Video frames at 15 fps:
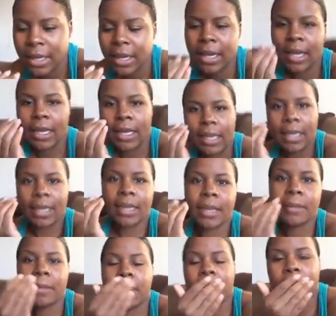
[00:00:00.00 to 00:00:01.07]
I
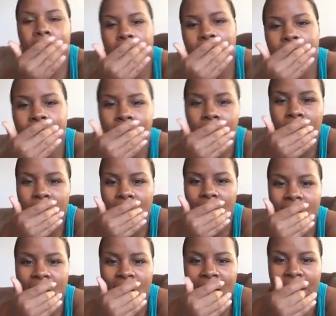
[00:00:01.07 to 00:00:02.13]
am coming
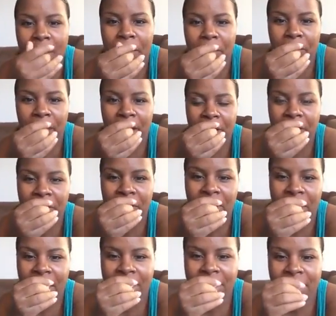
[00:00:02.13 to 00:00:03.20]
in
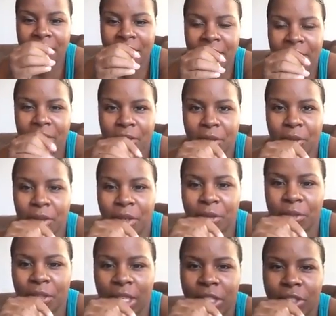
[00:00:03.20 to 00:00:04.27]
barefaced, so
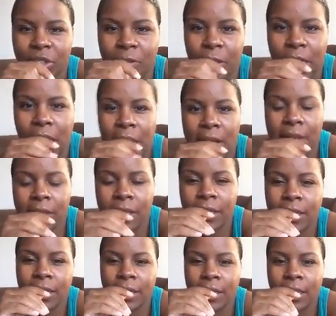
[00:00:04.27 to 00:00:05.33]
don't judge me.
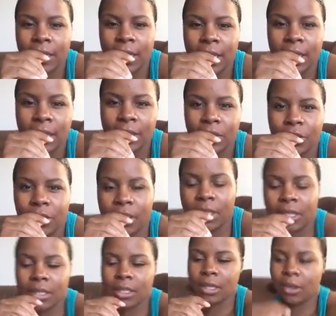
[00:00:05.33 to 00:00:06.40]
Now just
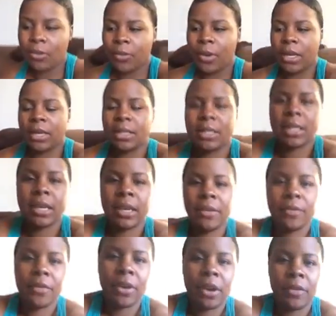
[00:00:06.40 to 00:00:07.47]
wait a
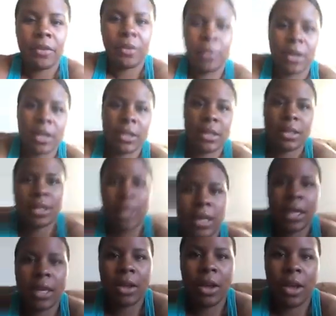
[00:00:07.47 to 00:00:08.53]
second for everyone to
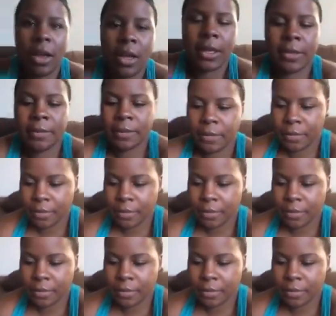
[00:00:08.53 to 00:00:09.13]
get on.